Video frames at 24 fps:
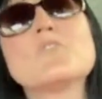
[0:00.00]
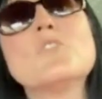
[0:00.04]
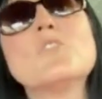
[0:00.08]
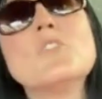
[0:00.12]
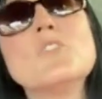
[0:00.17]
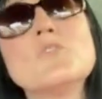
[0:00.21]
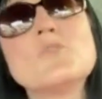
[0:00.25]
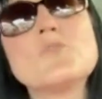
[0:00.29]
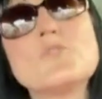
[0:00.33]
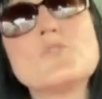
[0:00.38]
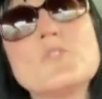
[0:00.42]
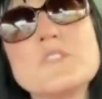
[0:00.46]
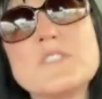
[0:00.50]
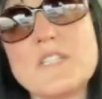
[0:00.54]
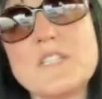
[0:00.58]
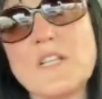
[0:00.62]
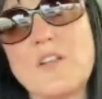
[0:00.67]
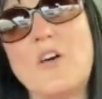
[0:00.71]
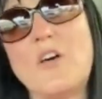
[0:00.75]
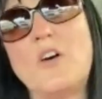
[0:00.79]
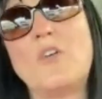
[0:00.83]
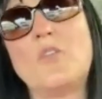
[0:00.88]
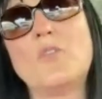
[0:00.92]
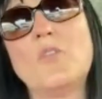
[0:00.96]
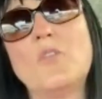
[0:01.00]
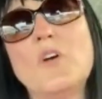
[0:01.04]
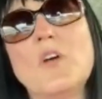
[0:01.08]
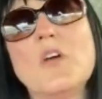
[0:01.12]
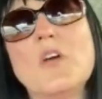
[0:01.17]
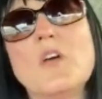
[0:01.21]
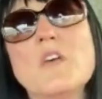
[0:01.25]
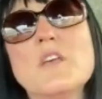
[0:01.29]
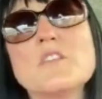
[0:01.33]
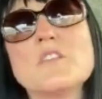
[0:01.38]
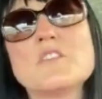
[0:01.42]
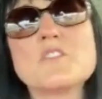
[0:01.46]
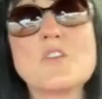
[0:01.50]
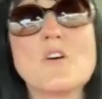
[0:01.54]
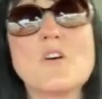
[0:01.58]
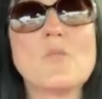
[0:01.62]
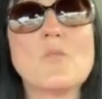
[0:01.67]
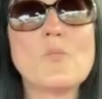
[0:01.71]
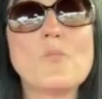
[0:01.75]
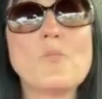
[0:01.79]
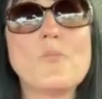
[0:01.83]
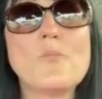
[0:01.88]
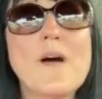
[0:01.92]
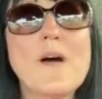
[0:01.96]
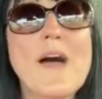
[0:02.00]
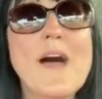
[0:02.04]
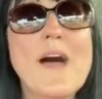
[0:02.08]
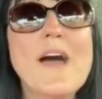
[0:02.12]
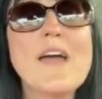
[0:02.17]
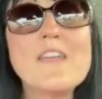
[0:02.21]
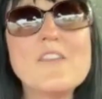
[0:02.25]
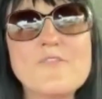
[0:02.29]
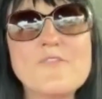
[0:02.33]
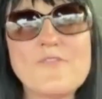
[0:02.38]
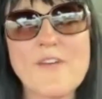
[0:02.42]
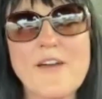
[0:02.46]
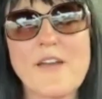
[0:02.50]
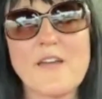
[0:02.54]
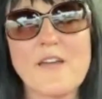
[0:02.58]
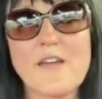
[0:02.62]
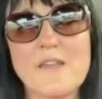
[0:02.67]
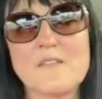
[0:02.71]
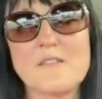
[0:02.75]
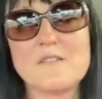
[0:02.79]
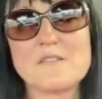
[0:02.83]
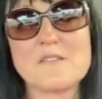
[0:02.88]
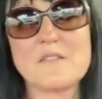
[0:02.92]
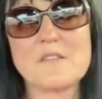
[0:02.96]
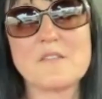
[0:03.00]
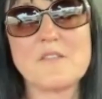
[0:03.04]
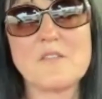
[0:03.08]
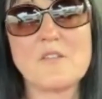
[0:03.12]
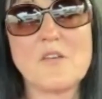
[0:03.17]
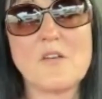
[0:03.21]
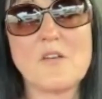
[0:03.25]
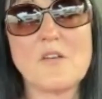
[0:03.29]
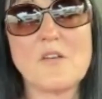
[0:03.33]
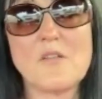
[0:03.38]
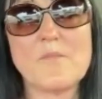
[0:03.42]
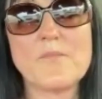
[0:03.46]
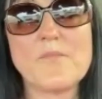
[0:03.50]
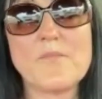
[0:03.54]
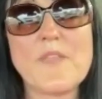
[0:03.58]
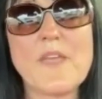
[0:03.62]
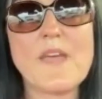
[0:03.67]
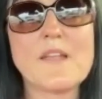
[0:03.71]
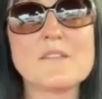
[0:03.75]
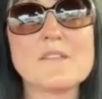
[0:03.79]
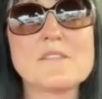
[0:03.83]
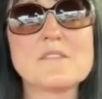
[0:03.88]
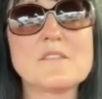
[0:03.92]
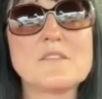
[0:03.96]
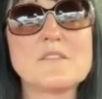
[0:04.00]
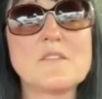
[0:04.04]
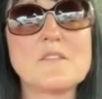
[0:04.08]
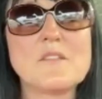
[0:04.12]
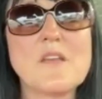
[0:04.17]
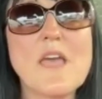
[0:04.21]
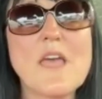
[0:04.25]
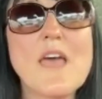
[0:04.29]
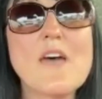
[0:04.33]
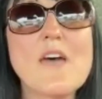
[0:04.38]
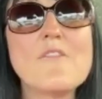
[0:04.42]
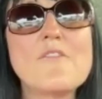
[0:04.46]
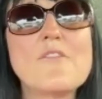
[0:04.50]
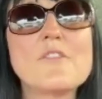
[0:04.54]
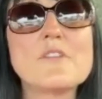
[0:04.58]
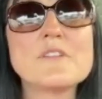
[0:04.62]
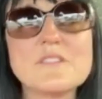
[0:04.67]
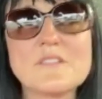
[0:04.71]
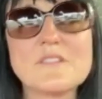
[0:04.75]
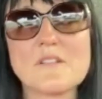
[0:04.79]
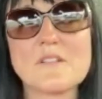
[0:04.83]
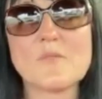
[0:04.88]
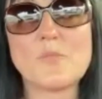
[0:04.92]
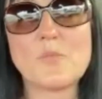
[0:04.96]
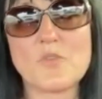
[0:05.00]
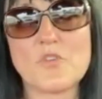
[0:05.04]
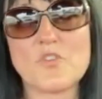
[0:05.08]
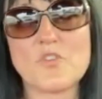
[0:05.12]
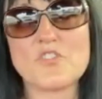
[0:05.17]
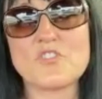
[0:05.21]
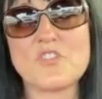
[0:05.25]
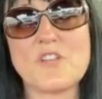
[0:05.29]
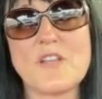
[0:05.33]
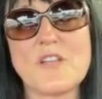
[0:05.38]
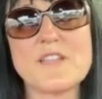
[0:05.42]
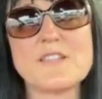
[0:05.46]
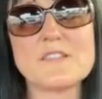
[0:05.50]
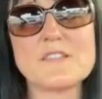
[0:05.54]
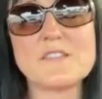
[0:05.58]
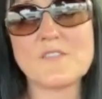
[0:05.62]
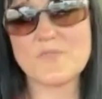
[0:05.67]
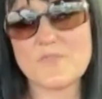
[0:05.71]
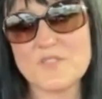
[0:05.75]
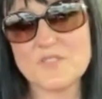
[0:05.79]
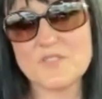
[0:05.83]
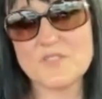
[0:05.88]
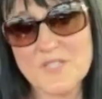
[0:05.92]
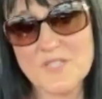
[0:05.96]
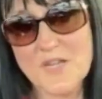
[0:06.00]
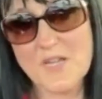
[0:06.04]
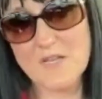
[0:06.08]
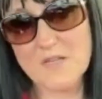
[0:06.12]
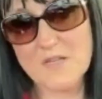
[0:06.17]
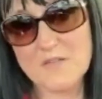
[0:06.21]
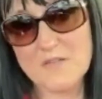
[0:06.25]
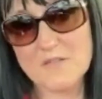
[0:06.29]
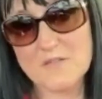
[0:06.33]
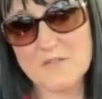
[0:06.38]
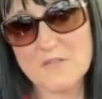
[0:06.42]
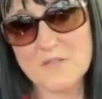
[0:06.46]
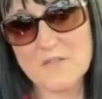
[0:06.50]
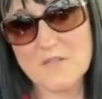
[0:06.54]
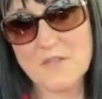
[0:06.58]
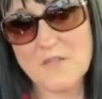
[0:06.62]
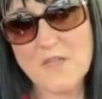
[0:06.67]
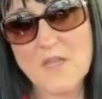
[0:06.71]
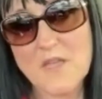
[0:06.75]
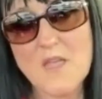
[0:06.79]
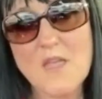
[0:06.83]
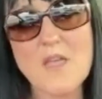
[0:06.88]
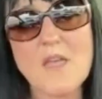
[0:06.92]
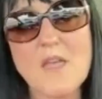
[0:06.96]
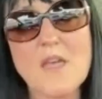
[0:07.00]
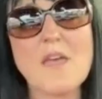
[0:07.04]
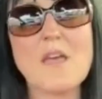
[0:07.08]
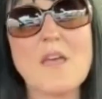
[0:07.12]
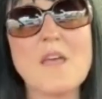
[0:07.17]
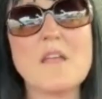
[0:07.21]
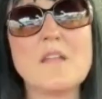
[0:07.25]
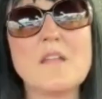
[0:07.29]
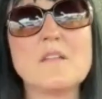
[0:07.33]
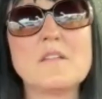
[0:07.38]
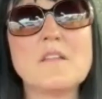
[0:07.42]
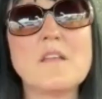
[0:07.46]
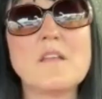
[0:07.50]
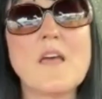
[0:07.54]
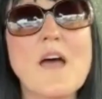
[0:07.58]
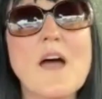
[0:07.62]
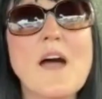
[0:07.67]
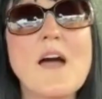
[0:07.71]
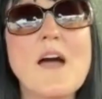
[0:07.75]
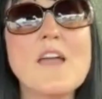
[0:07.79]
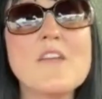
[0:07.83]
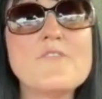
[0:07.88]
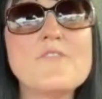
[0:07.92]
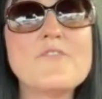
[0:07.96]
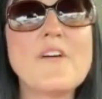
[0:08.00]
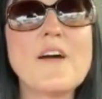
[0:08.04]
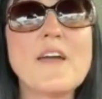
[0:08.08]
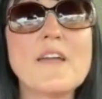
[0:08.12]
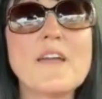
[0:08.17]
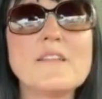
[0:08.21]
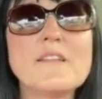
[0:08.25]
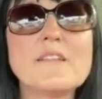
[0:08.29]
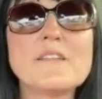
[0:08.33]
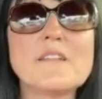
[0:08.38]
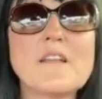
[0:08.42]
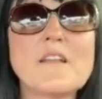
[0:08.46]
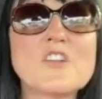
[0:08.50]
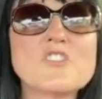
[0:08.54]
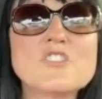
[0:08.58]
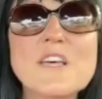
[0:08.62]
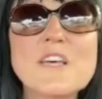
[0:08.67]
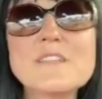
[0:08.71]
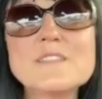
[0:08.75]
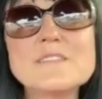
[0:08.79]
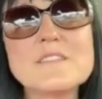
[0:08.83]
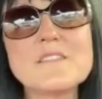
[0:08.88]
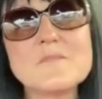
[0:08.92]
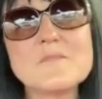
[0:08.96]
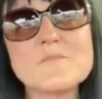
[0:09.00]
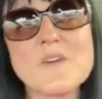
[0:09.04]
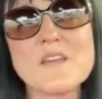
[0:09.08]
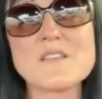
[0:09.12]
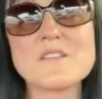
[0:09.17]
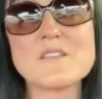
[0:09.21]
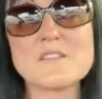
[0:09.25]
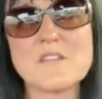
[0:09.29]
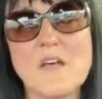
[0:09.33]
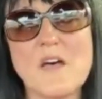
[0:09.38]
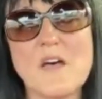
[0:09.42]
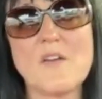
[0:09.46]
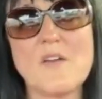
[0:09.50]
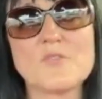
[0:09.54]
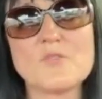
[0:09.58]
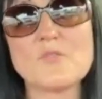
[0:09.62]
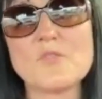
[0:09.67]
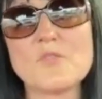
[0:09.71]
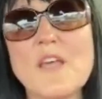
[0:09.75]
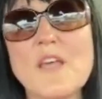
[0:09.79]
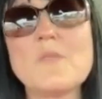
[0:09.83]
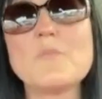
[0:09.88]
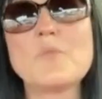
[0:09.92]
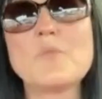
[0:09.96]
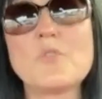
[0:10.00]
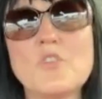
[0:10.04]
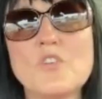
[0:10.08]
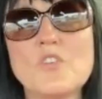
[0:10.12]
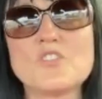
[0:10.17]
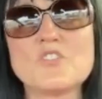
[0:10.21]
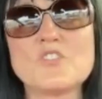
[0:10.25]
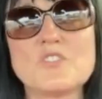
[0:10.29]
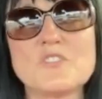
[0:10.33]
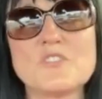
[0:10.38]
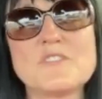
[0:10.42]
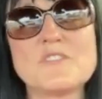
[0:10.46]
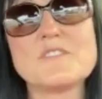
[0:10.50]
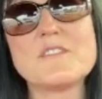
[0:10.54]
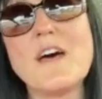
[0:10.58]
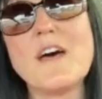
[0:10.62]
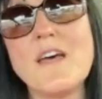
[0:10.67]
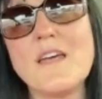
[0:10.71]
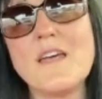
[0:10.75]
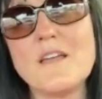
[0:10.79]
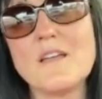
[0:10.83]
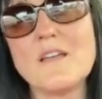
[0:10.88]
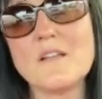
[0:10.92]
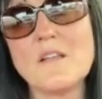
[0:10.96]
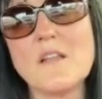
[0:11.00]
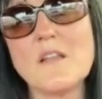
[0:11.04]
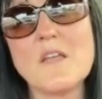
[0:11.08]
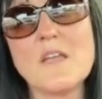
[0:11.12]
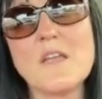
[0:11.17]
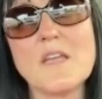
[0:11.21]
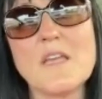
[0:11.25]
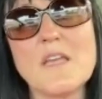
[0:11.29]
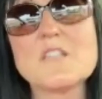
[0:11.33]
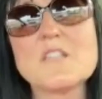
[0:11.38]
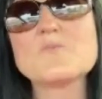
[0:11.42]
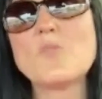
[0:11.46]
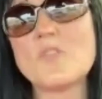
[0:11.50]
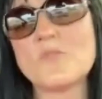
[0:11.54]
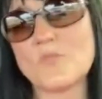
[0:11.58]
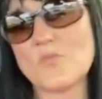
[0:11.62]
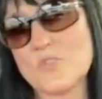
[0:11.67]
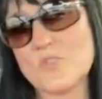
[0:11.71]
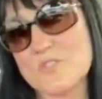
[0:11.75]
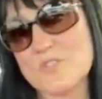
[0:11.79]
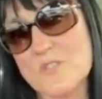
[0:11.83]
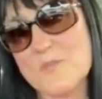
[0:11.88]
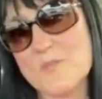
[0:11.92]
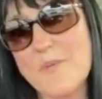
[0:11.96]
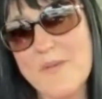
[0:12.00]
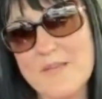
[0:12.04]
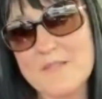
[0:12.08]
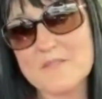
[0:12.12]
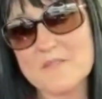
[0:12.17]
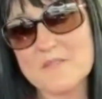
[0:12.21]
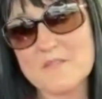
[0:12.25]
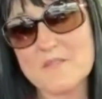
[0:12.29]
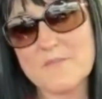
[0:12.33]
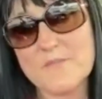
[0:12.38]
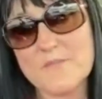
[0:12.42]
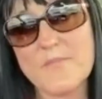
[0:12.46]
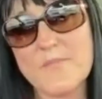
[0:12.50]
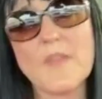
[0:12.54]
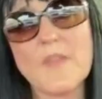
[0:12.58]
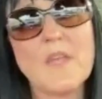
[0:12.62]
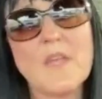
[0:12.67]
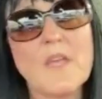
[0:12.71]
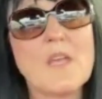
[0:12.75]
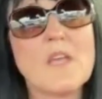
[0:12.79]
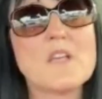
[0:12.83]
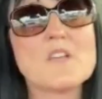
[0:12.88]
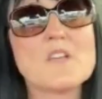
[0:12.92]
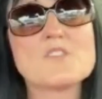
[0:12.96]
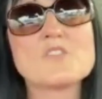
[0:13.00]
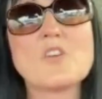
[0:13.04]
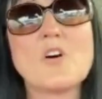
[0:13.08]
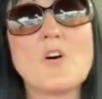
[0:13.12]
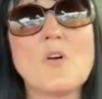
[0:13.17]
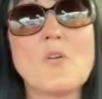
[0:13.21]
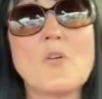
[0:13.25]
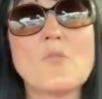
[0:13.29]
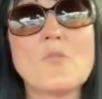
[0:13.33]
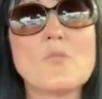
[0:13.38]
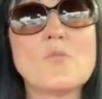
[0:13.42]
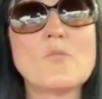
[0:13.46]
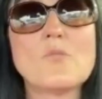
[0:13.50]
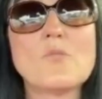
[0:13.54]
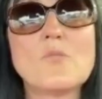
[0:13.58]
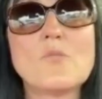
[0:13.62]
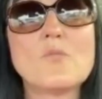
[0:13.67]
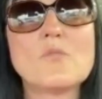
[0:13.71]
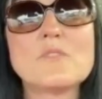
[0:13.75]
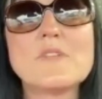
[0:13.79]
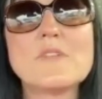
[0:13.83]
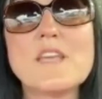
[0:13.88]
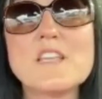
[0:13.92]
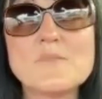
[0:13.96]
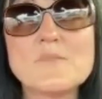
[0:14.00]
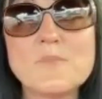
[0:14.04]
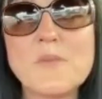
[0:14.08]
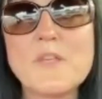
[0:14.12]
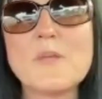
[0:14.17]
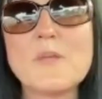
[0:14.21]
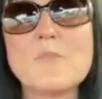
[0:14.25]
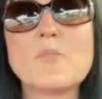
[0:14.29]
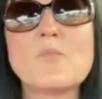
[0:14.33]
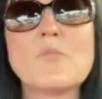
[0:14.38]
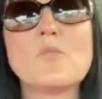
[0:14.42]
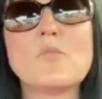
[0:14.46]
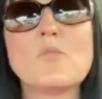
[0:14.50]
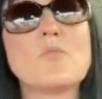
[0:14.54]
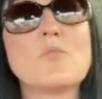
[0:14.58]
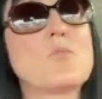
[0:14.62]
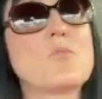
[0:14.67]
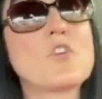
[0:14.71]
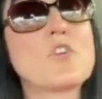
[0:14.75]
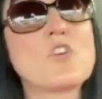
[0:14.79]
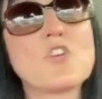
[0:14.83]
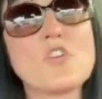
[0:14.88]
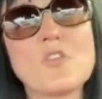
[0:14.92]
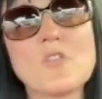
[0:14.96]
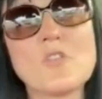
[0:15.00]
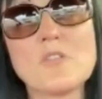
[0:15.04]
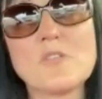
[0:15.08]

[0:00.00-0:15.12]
going to the Zillow. So I find that every single person has a different style. And I find that adjusting myself to that person's style is what works the best. So there's people who work